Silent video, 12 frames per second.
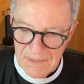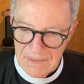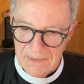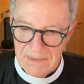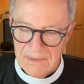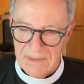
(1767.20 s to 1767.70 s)

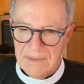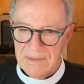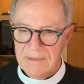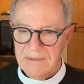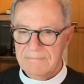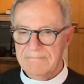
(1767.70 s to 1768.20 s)
uh,
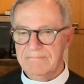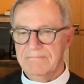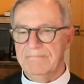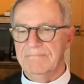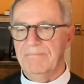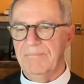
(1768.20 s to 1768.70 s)

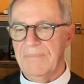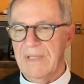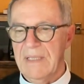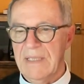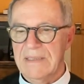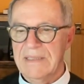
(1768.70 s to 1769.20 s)
um,
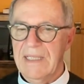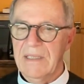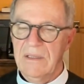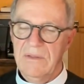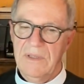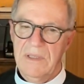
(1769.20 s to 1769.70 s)
an
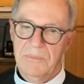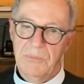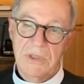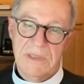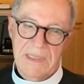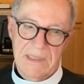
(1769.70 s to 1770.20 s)
executive in a
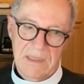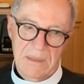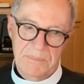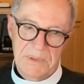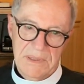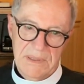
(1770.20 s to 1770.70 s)
printing
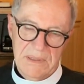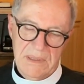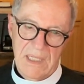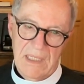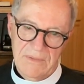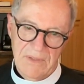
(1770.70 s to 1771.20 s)
company,
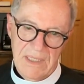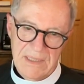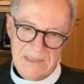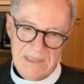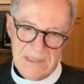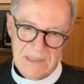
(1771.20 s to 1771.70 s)
a kind of
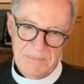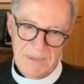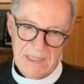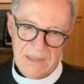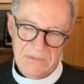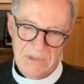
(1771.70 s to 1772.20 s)
IT
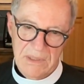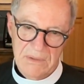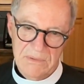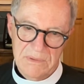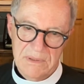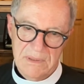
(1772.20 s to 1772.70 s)

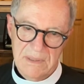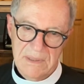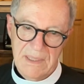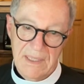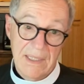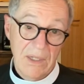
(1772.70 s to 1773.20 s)
background,
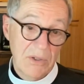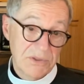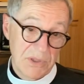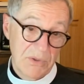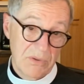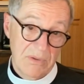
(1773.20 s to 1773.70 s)
uh, and
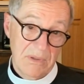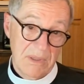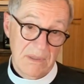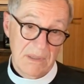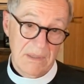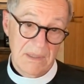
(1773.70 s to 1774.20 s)
also
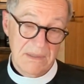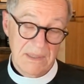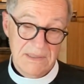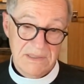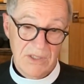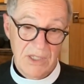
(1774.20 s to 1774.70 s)
uh,
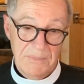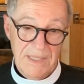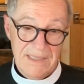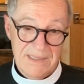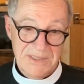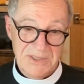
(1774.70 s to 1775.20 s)
has gone
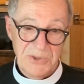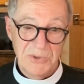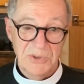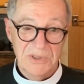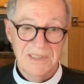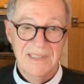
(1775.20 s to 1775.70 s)
back to
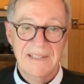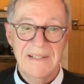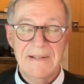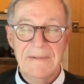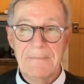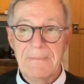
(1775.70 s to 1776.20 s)
school.
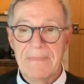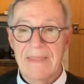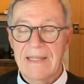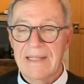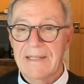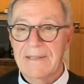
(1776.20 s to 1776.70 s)

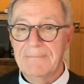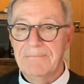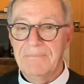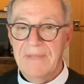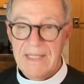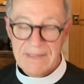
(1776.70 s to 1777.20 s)

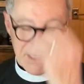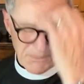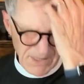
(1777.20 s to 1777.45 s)
Um, and